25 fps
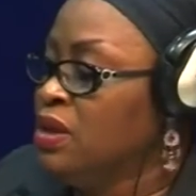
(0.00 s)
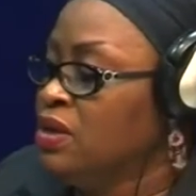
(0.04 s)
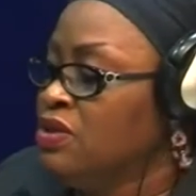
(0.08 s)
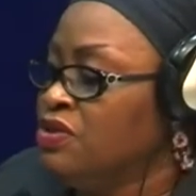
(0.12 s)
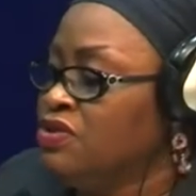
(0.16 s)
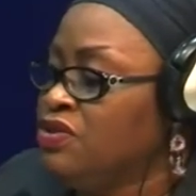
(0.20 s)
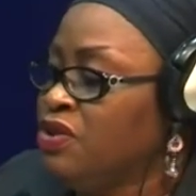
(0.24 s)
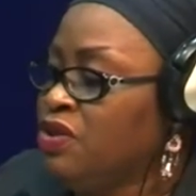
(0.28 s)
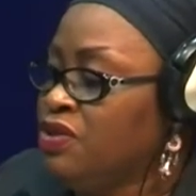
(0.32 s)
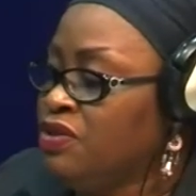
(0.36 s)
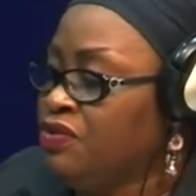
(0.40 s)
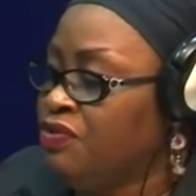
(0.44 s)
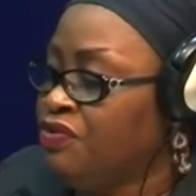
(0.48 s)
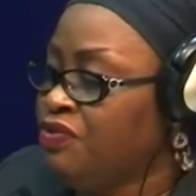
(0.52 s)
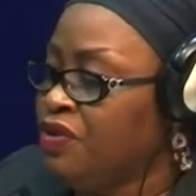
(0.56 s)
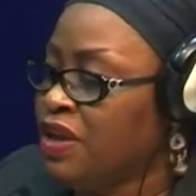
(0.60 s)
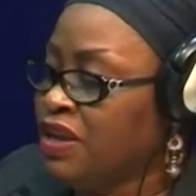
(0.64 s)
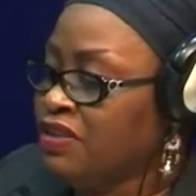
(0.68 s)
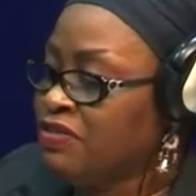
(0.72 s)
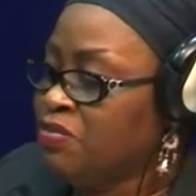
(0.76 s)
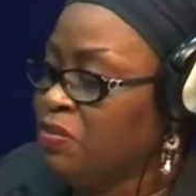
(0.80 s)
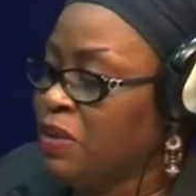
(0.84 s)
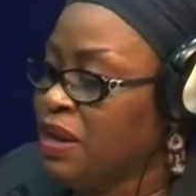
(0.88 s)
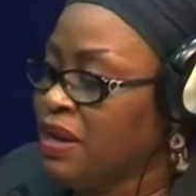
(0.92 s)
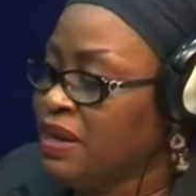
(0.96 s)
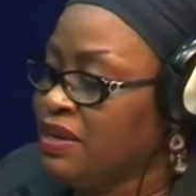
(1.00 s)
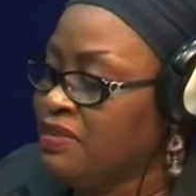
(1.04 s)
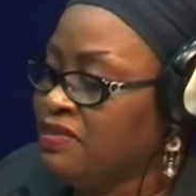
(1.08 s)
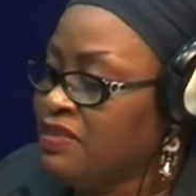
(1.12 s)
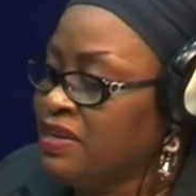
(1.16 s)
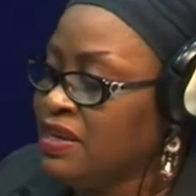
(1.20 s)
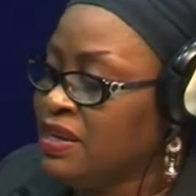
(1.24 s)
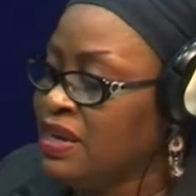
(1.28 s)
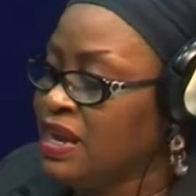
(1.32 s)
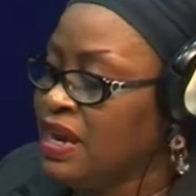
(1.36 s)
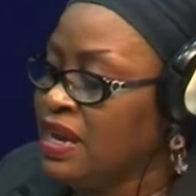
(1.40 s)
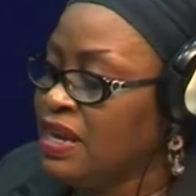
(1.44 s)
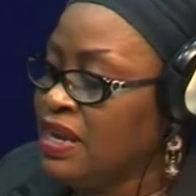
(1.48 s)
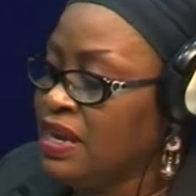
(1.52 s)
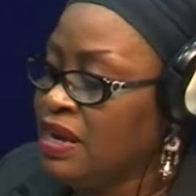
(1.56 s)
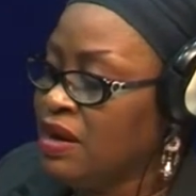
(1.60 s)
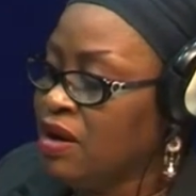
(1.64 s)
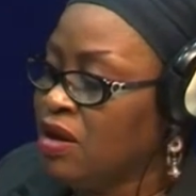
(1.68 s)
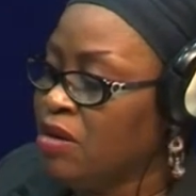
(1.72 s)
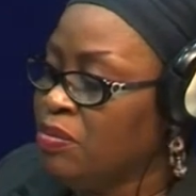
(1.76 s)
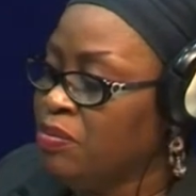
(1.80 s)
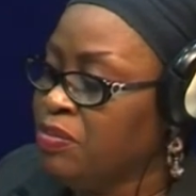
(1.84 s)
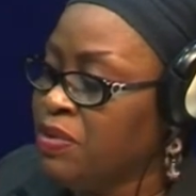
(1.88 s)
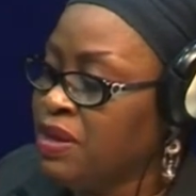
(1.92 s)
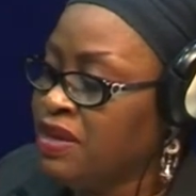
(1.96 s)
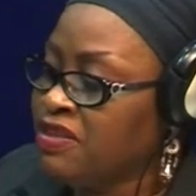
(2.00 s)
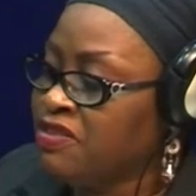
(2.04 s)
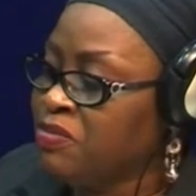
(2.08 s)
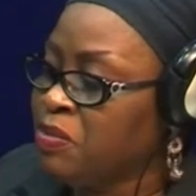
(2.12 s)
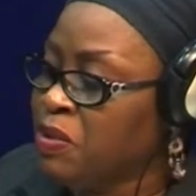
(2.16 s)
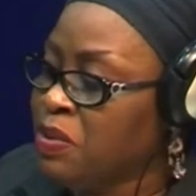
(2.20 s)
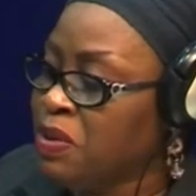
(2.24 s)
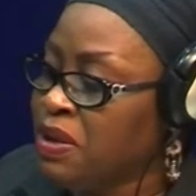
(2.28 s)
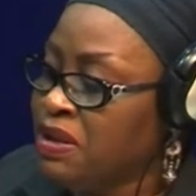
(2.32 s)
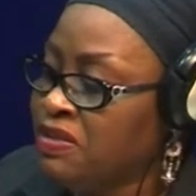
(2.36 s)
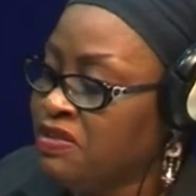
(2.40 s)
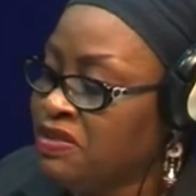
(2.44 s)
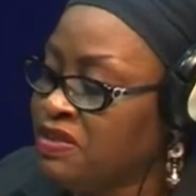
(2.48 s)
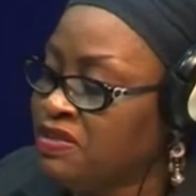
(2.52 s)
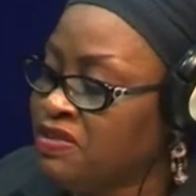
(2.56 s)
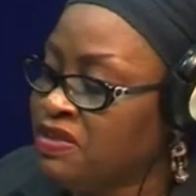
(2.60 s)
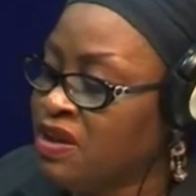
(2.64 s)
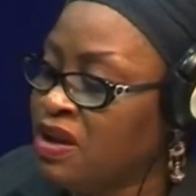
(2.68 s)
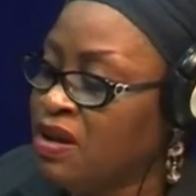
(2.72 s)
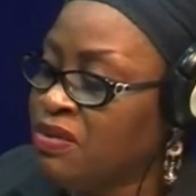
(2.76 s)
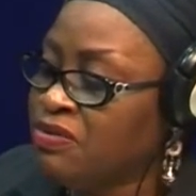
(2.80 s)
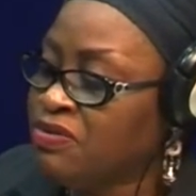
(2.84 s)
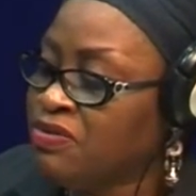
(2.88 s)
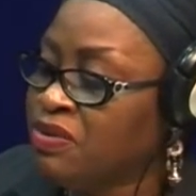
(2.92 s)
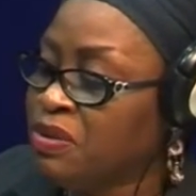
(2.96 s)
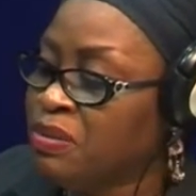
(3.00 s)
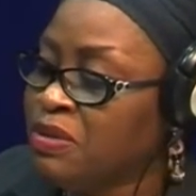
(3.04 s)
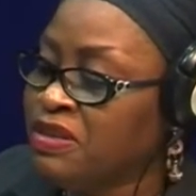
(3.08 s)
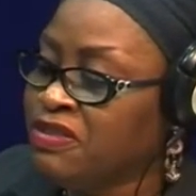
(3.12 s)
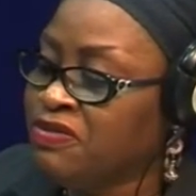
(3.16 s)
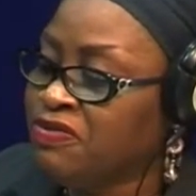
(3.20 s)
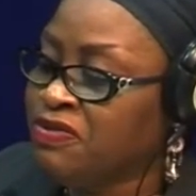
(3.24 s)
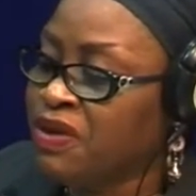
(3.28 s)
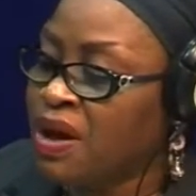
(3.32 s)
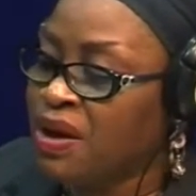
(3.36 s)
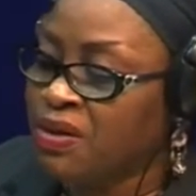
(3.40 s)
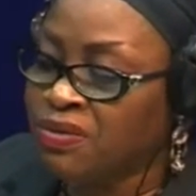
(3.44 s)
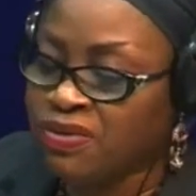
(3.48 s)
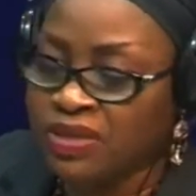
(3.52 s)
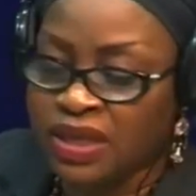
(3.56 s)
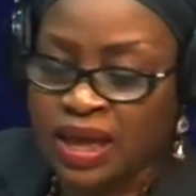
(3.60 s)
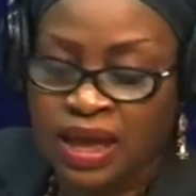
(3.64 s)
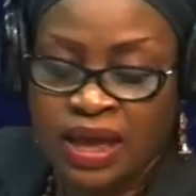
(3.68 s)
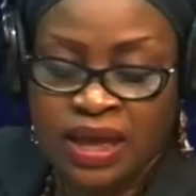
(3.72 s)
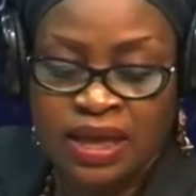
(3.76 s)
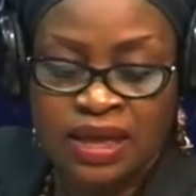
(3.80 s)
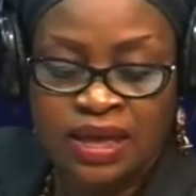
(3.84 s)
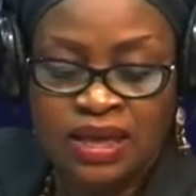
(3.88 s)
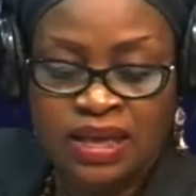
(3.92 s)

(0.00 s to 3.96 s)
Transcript: So the first marketing any company experiences comes from its founder.